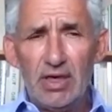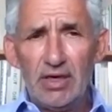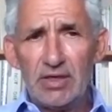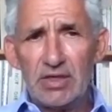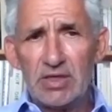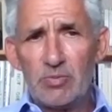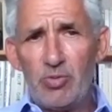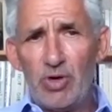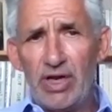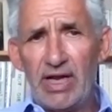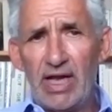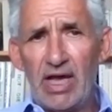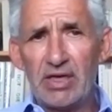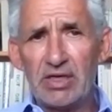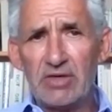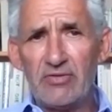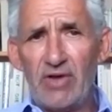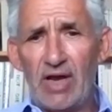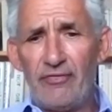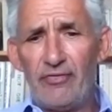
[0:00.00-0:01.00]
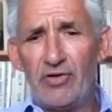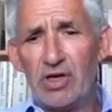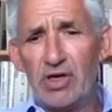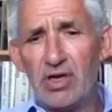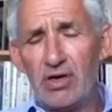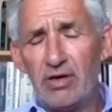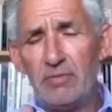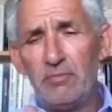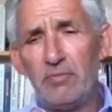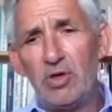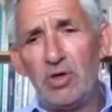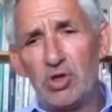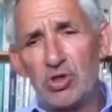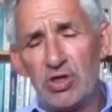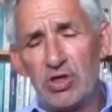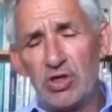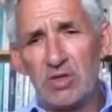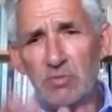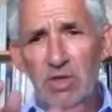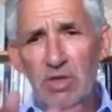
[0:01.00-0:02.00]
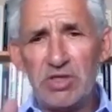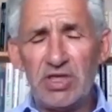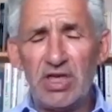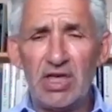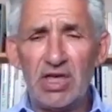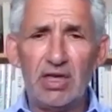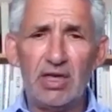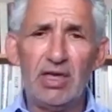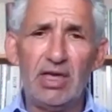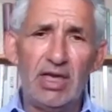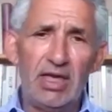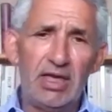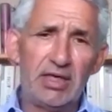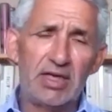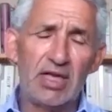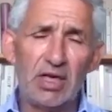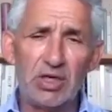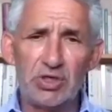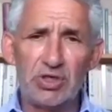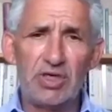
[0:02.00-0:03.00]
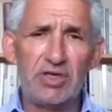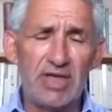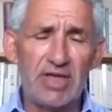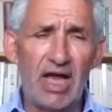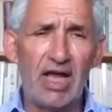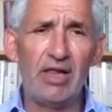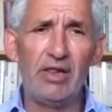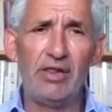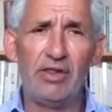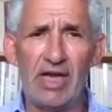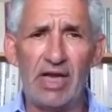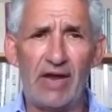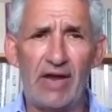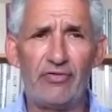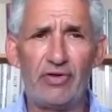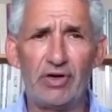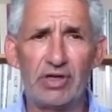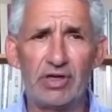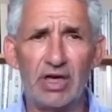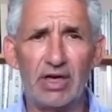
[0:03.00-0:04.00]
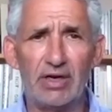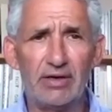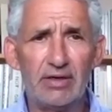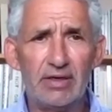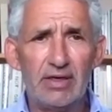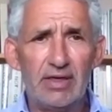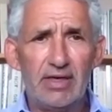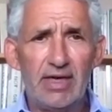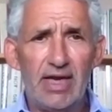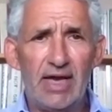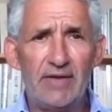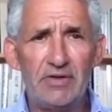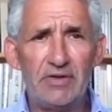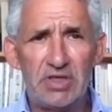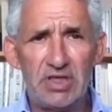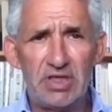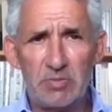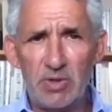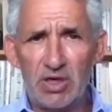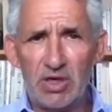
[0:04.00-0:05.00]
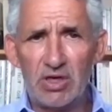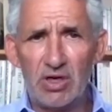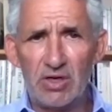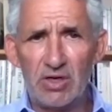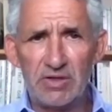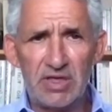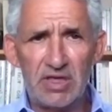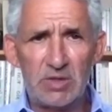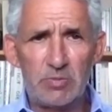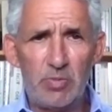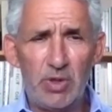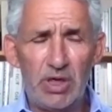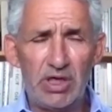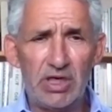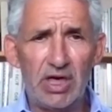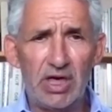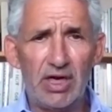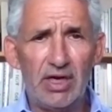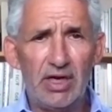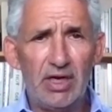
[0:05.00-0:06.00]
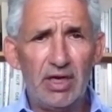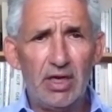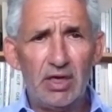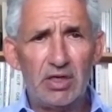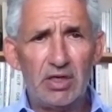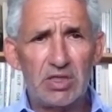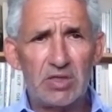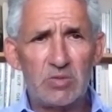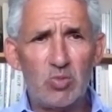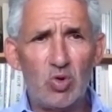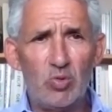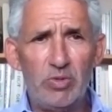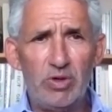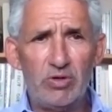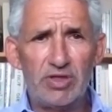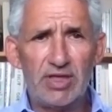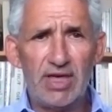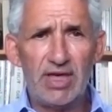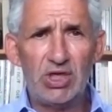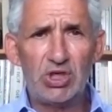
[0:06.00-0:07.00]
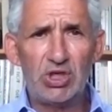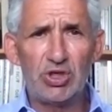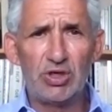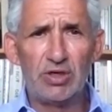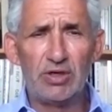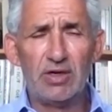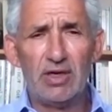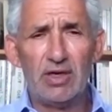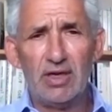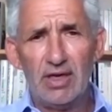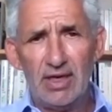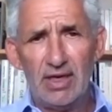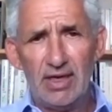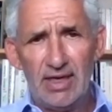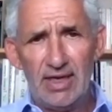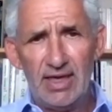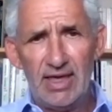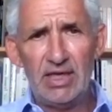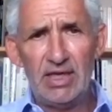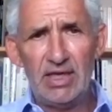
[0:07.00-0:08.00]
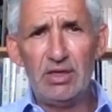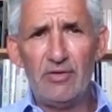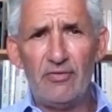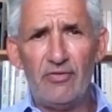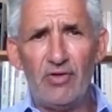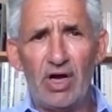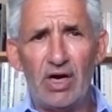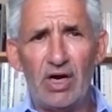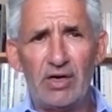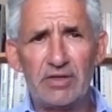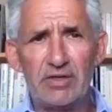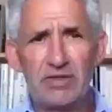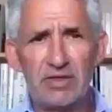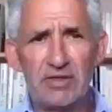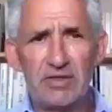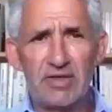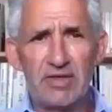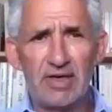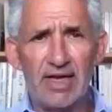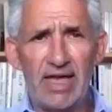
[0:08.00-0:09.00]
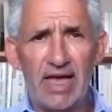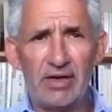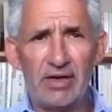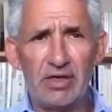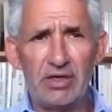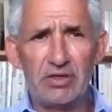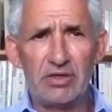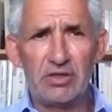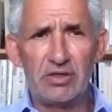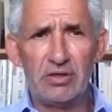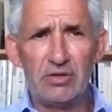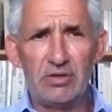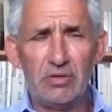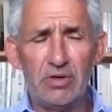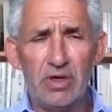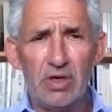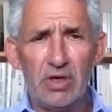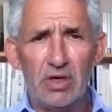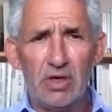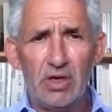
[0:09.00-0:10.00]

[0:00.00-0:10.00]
spread out of Africa and transmitting in countries other than Africa. And this is because there's been a small mutation in the virus that's allowed it to